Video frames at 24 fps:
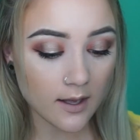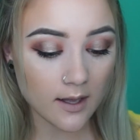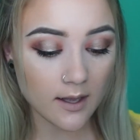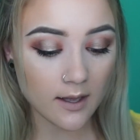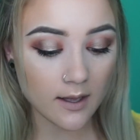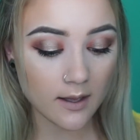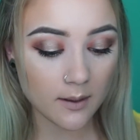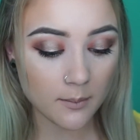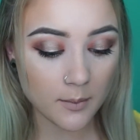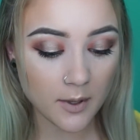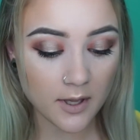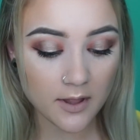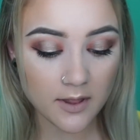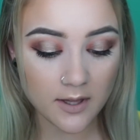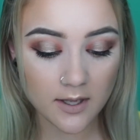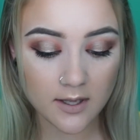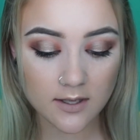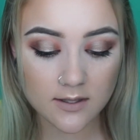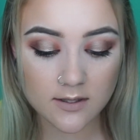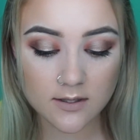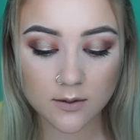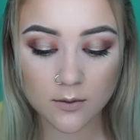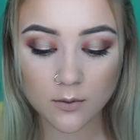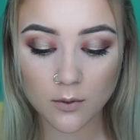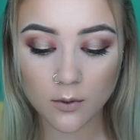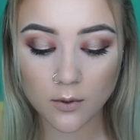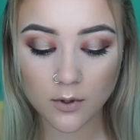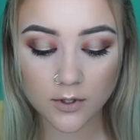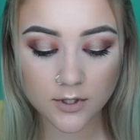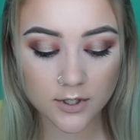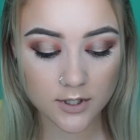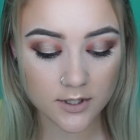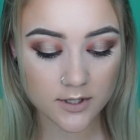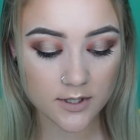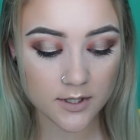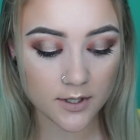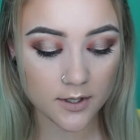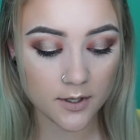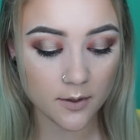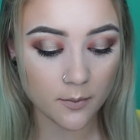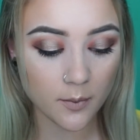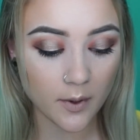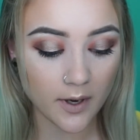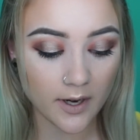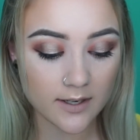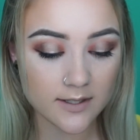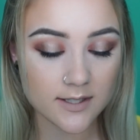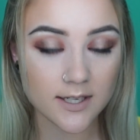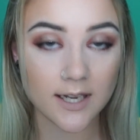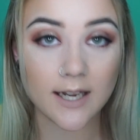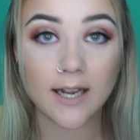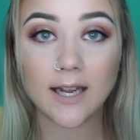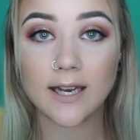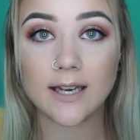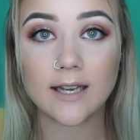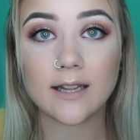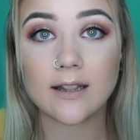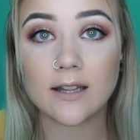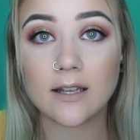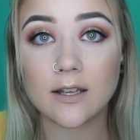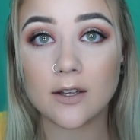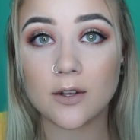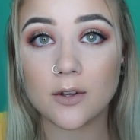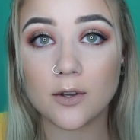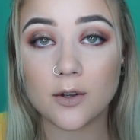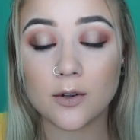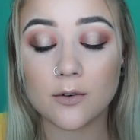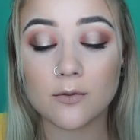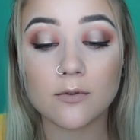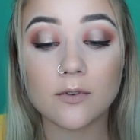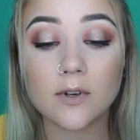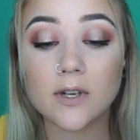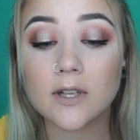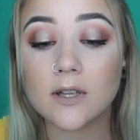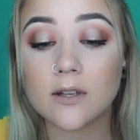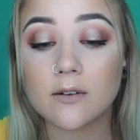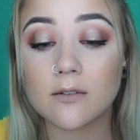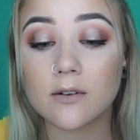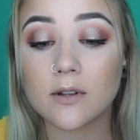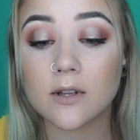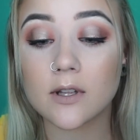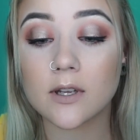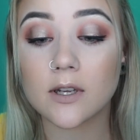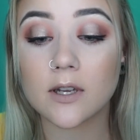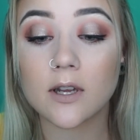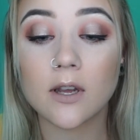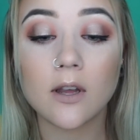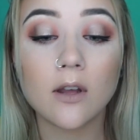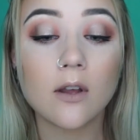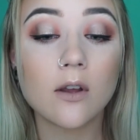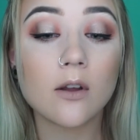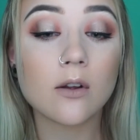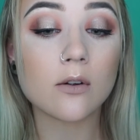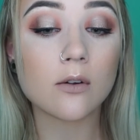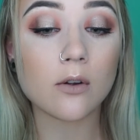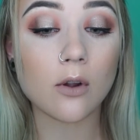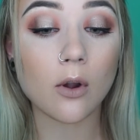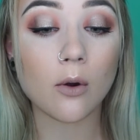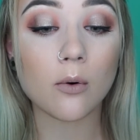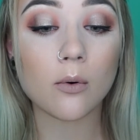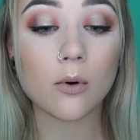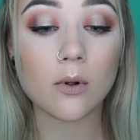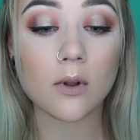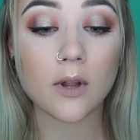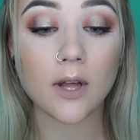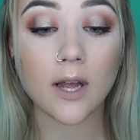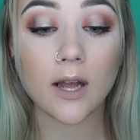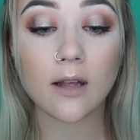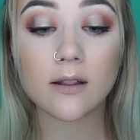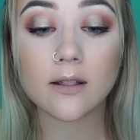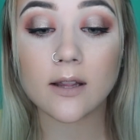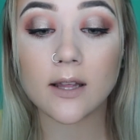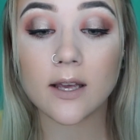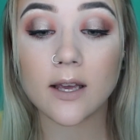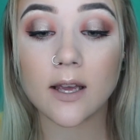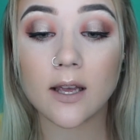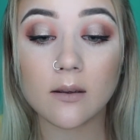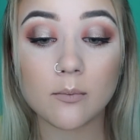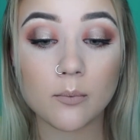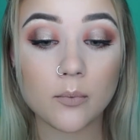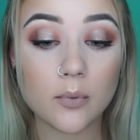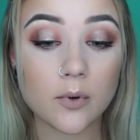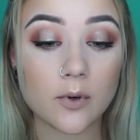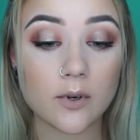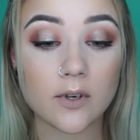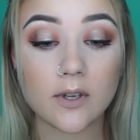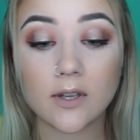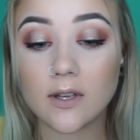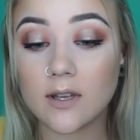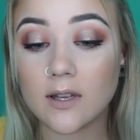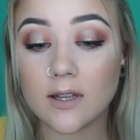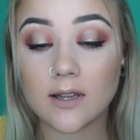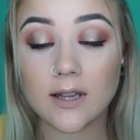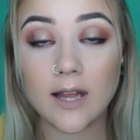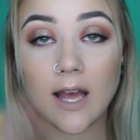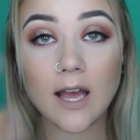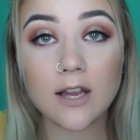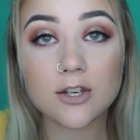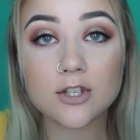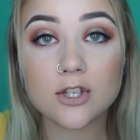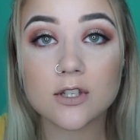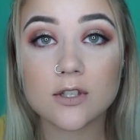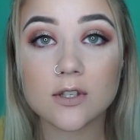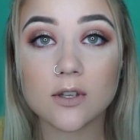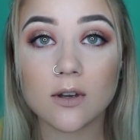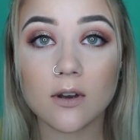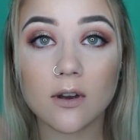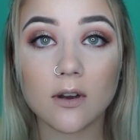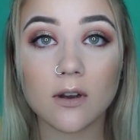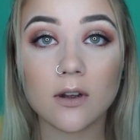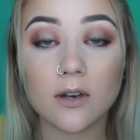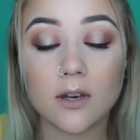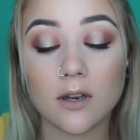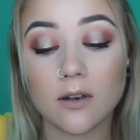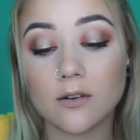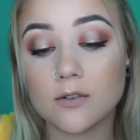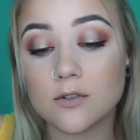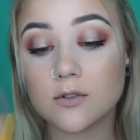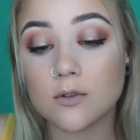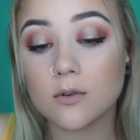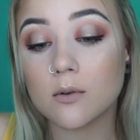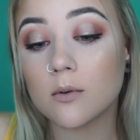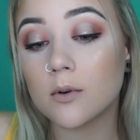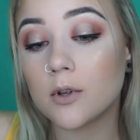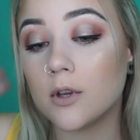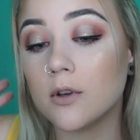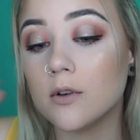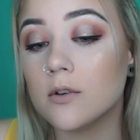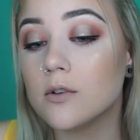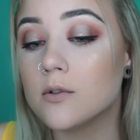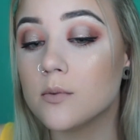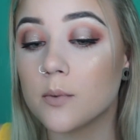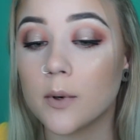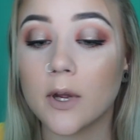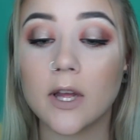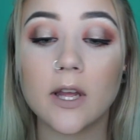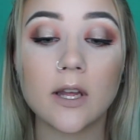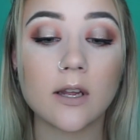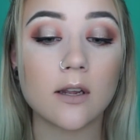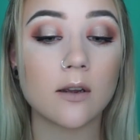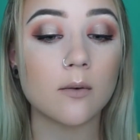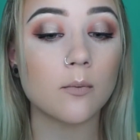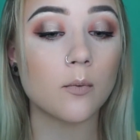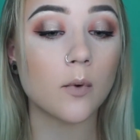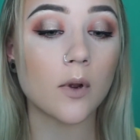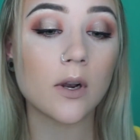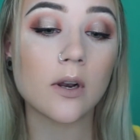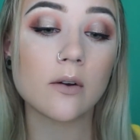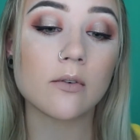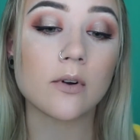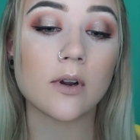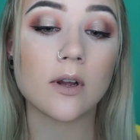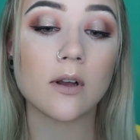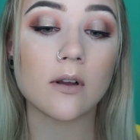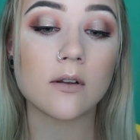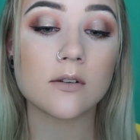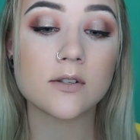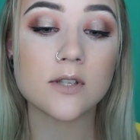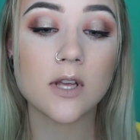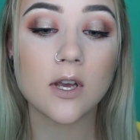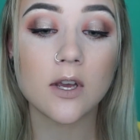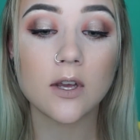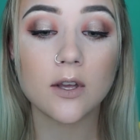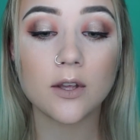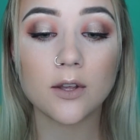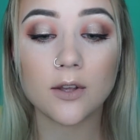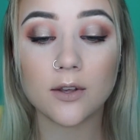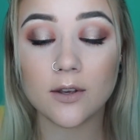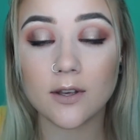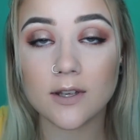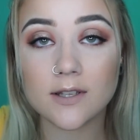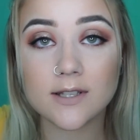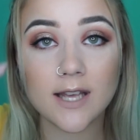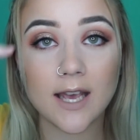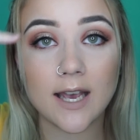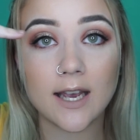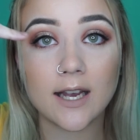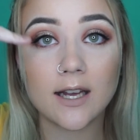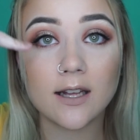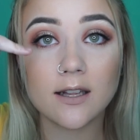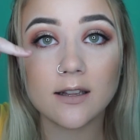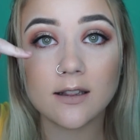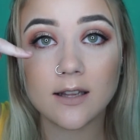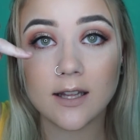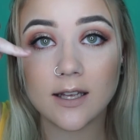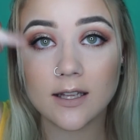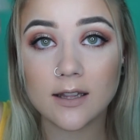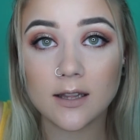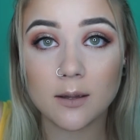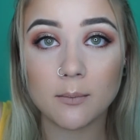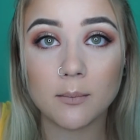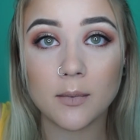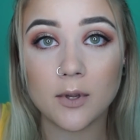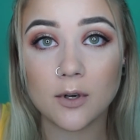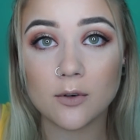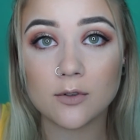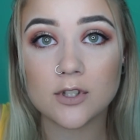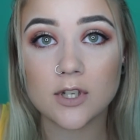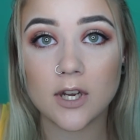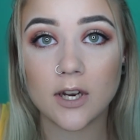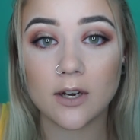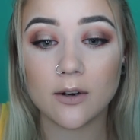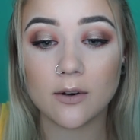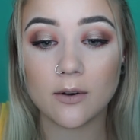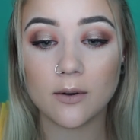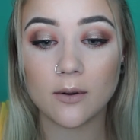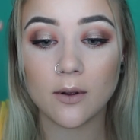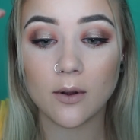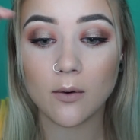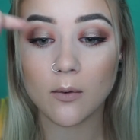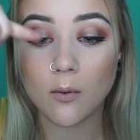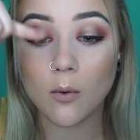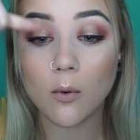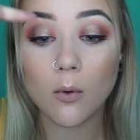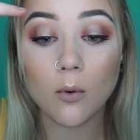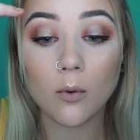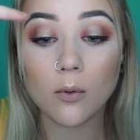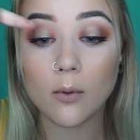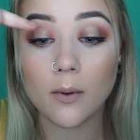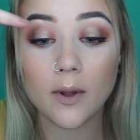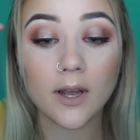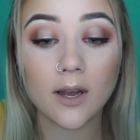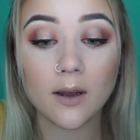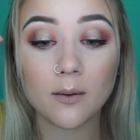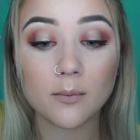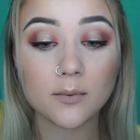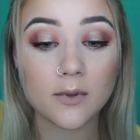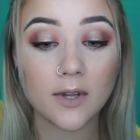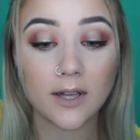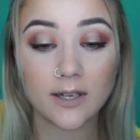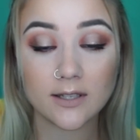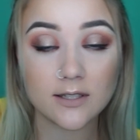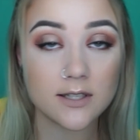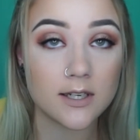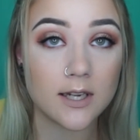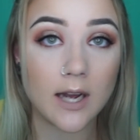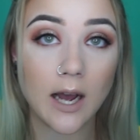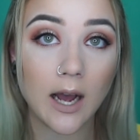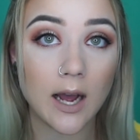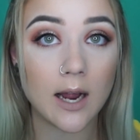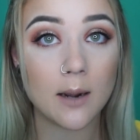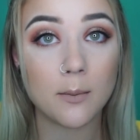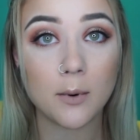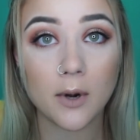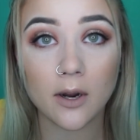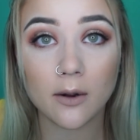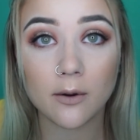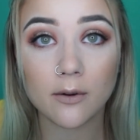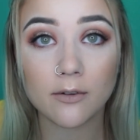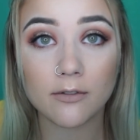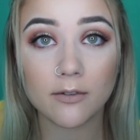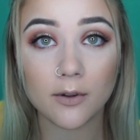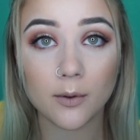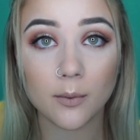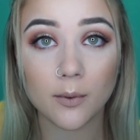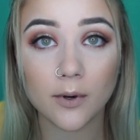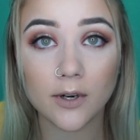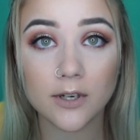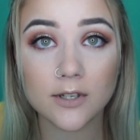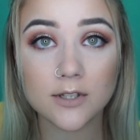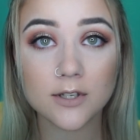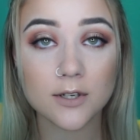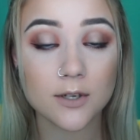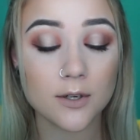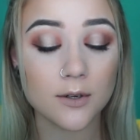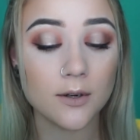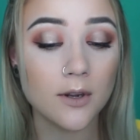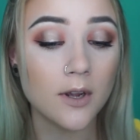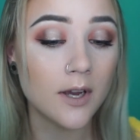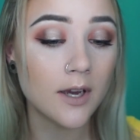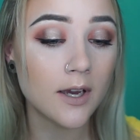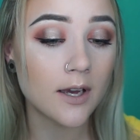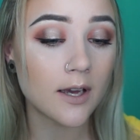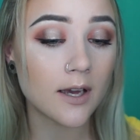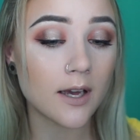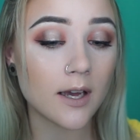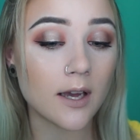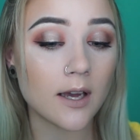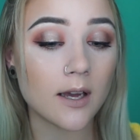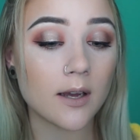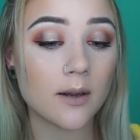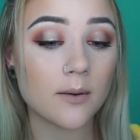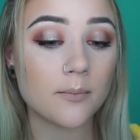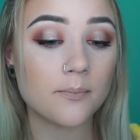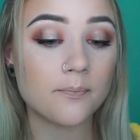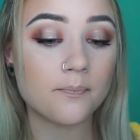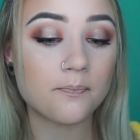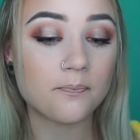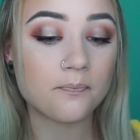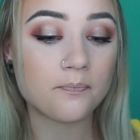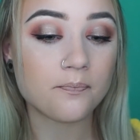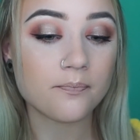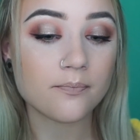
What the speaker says: I think it's gorgeous. You could wear it to anything. You could really, really go all out there and put your lashes on and do a huge wing and whatever else. You could take like the middle shadow all the way up like to your eyebrow if you wanted to. I